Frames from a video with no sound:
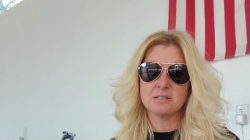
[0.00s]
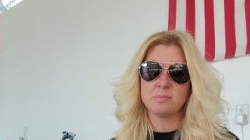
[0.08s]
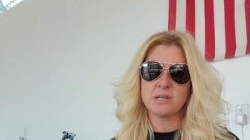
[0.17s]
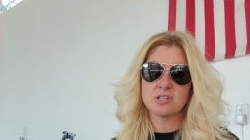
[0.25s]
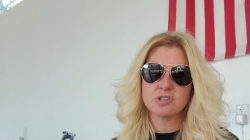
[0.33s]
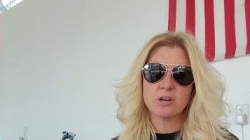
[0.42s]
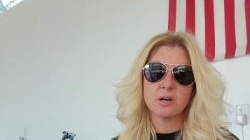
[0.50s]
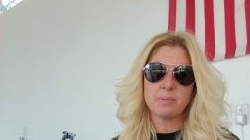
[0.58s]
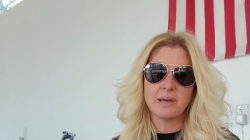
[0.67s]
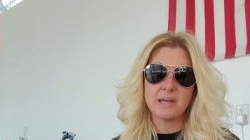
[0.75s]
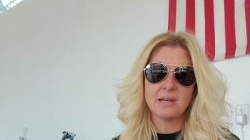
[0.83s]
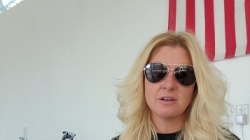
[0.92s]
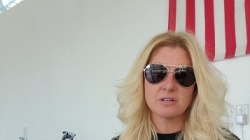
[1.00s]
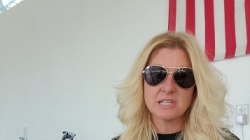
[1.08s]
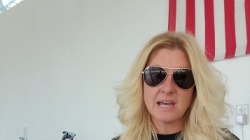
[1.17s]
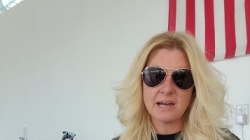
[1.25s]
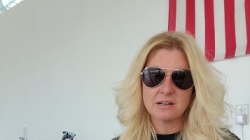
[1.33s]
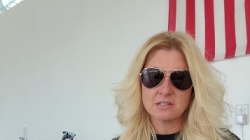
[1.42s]
Make sure you're paying your
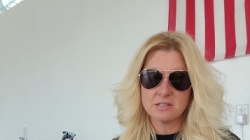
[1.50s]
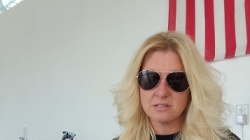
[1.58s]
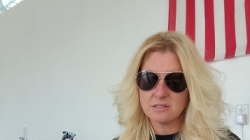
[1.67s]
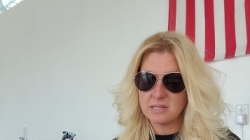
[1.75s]
taxes.